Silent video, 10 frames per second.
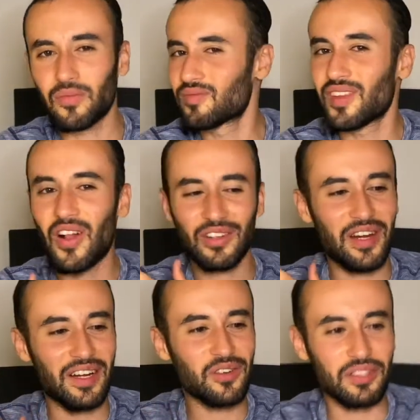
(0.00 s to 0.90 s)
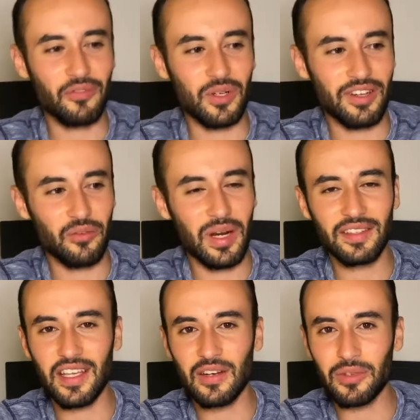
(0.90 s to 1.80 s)
All great girls, of course. Everyone I
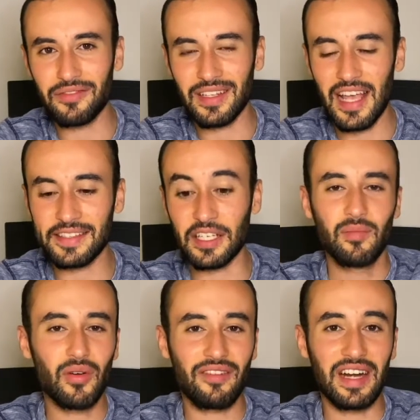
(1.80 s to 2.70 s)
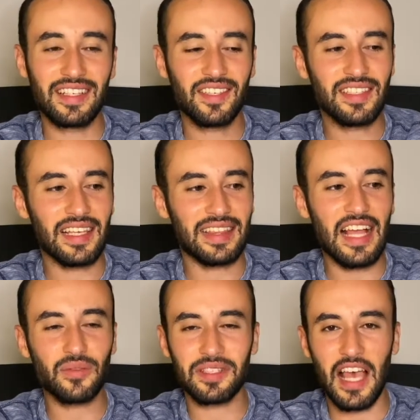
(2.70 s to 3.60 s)
dated was fantastic. But whatever, it's just like
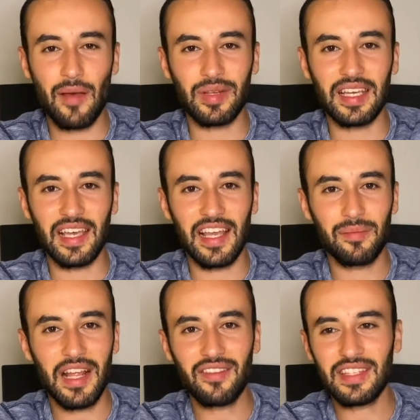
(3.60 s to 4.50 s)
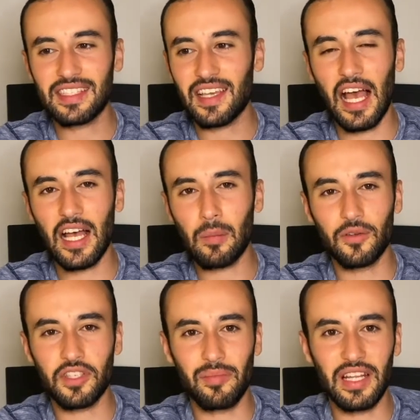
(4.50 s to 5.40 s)
that's what's happening. And I'm not even saying I'm
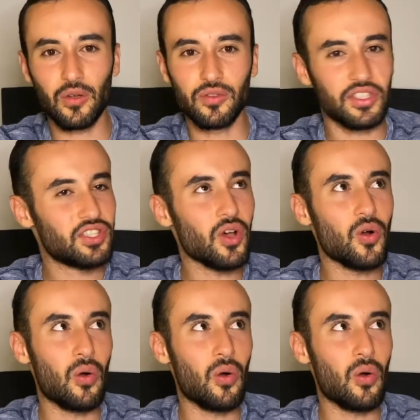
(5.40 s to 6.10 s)
somebody who's so